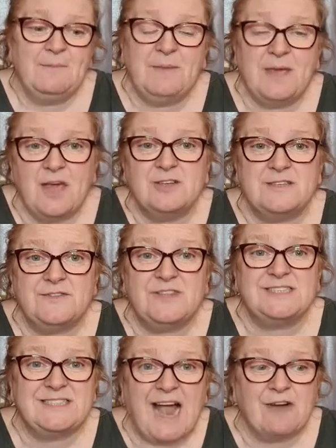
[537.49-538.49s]
because of the
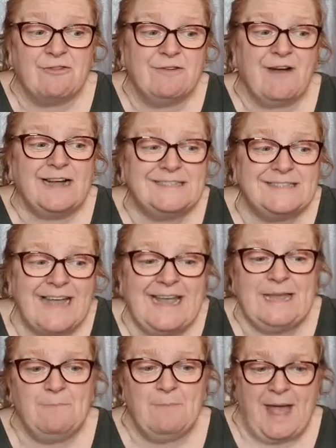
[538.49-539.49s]
sacrifice
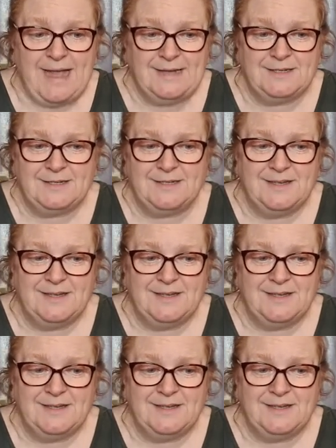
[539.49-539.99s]
he made.